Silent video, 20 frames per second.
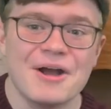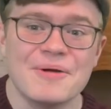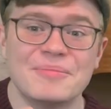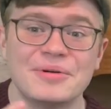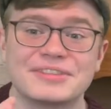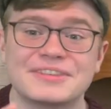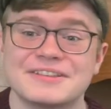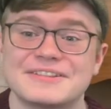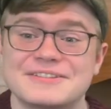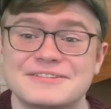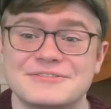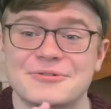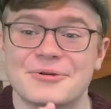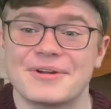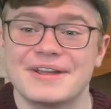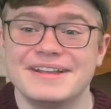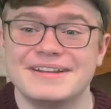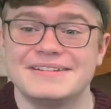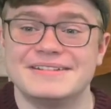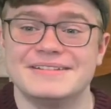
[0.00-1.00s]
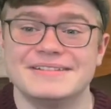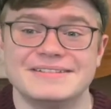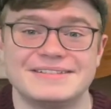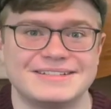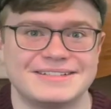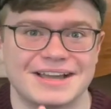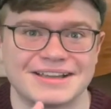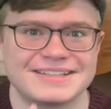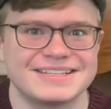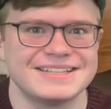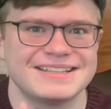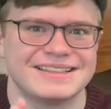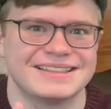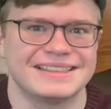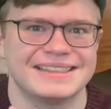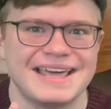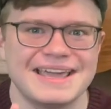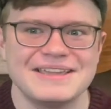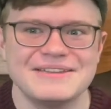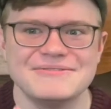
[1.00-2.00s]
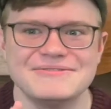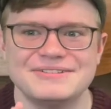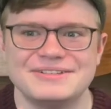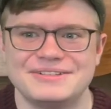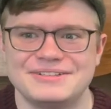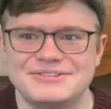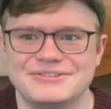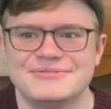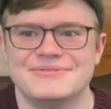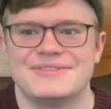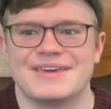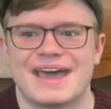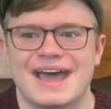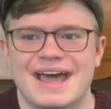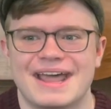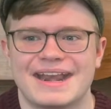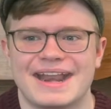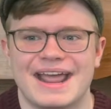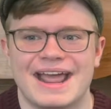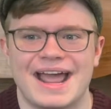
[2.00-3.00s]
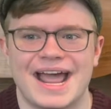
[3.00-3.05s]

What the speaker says: But the story doesn't let you do that.